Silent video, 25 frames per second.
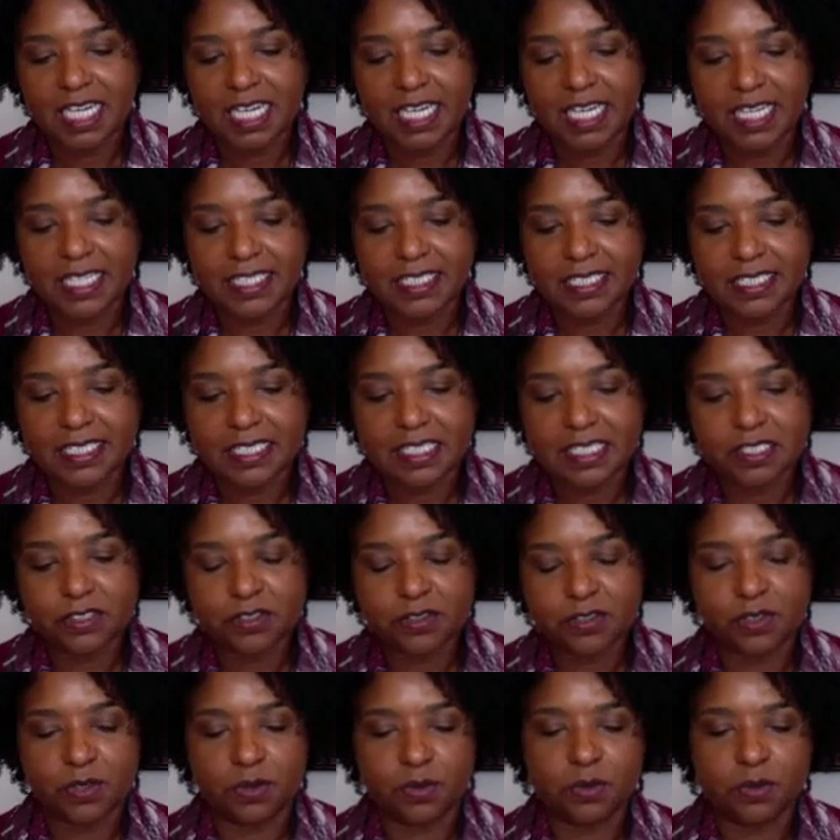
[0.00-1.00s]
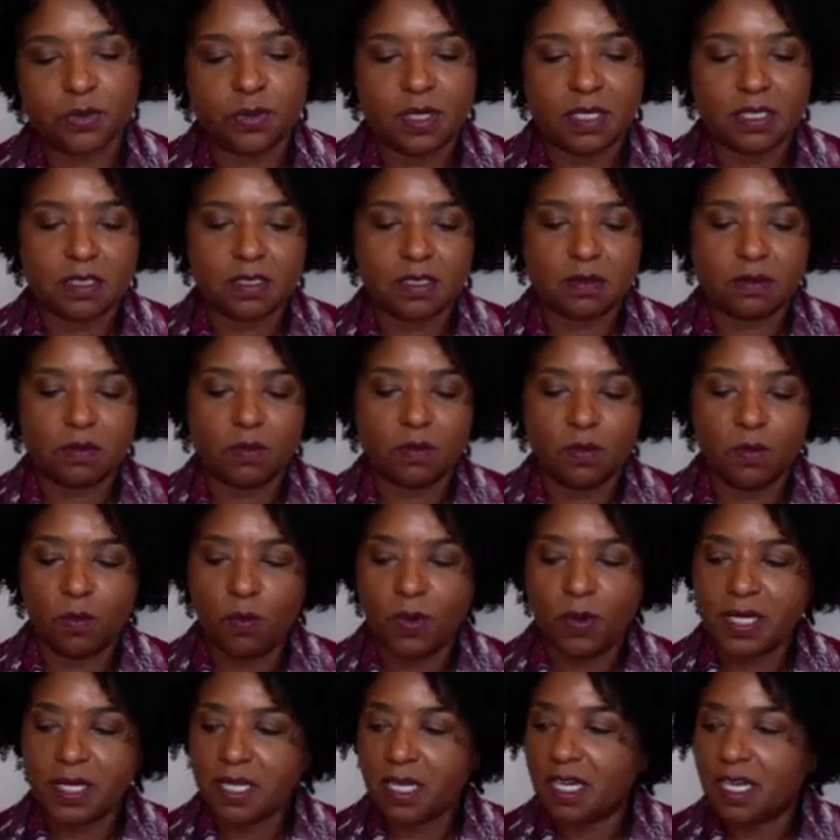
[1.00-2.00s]
And so
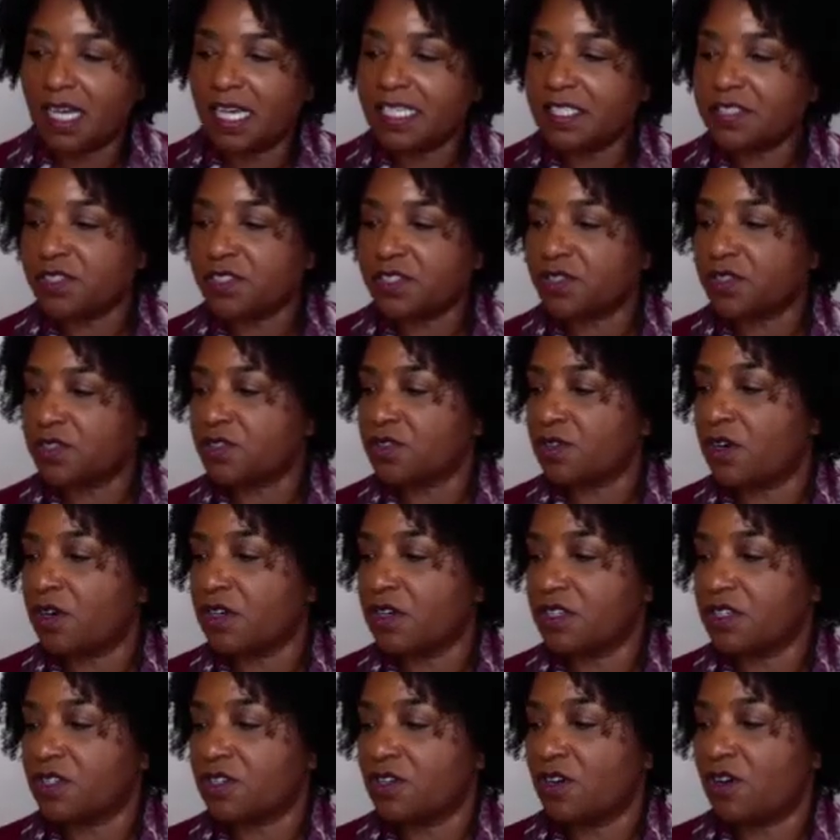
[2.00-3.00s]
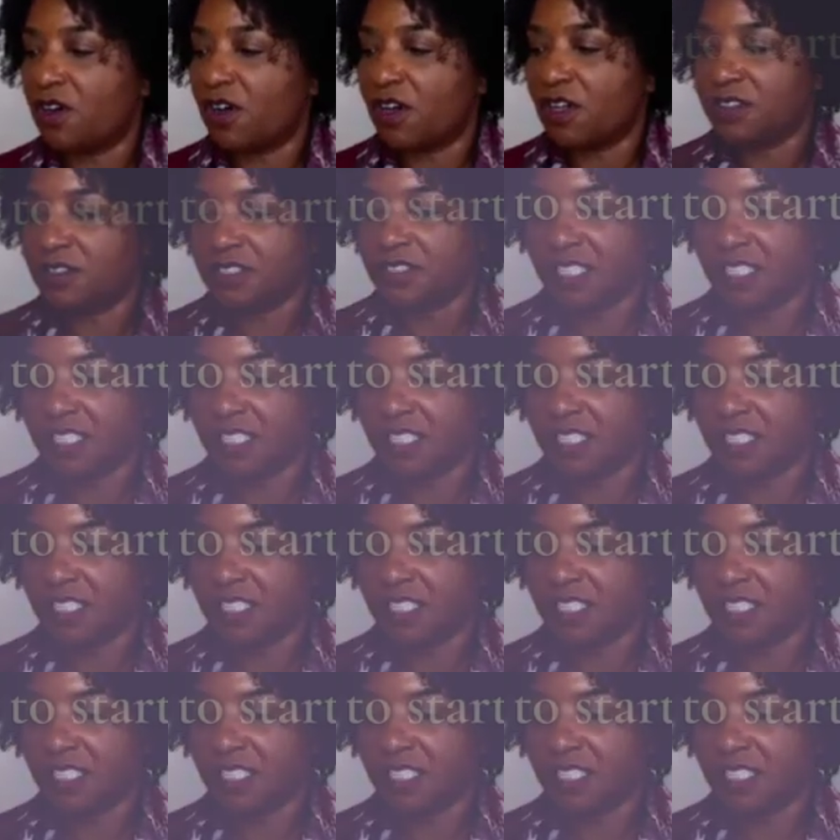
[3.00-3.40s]
when I start a call,